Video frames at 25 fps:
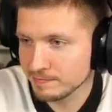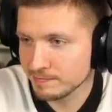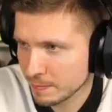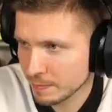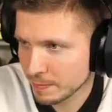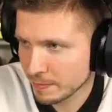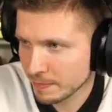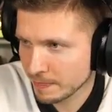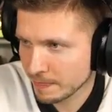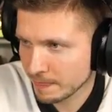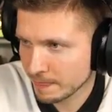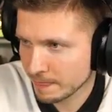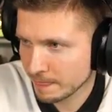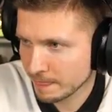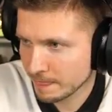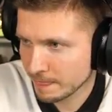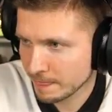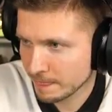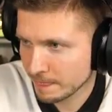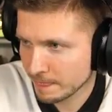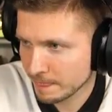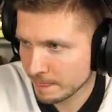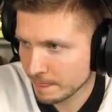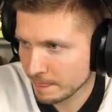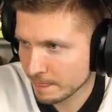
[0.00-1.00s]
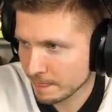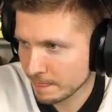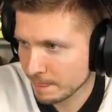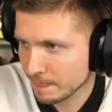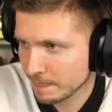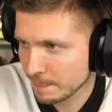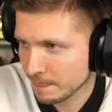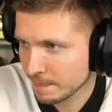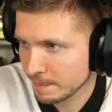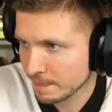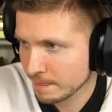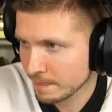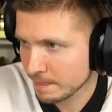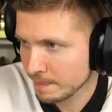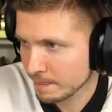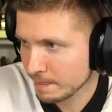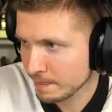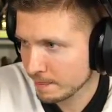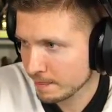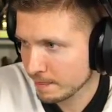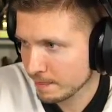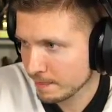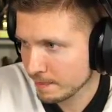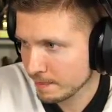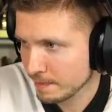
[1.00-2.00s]

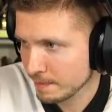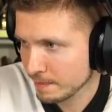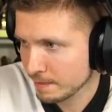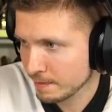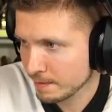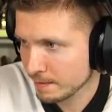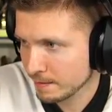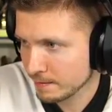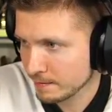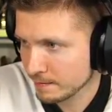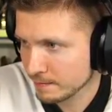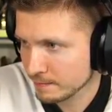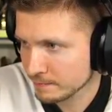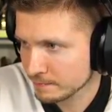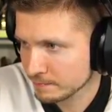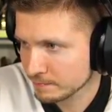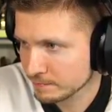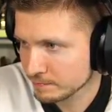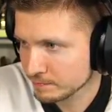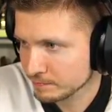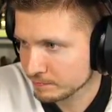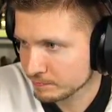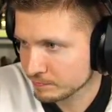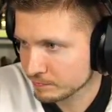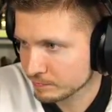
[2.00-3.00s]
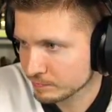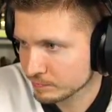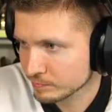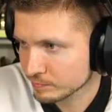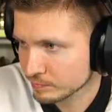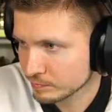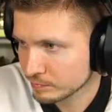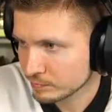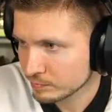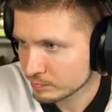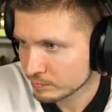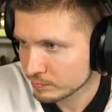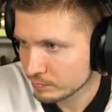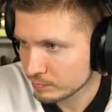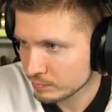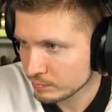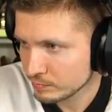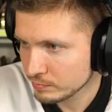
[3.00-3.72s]
(no one is talking)